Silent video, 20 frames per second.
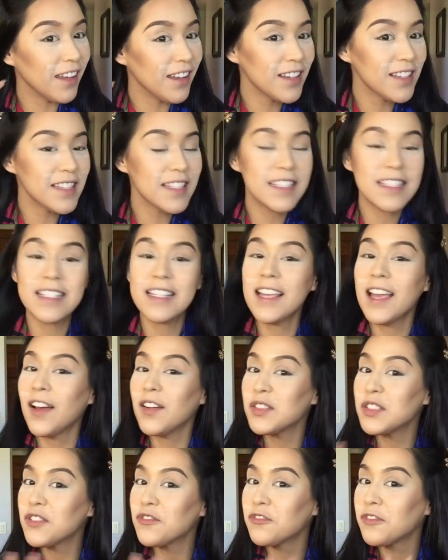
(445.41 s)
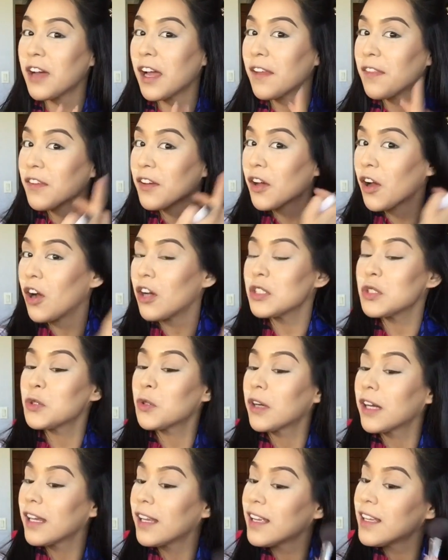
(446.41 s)
You can see how defined the
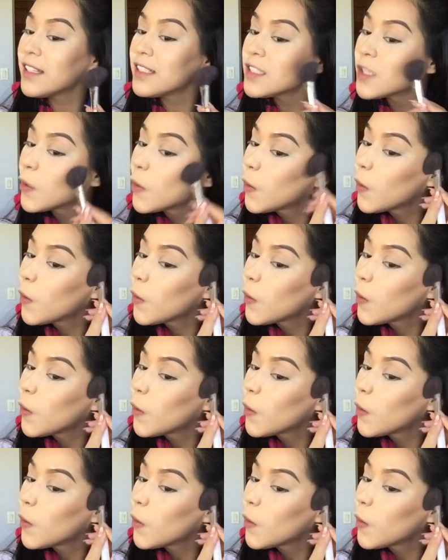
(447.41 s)
contour is.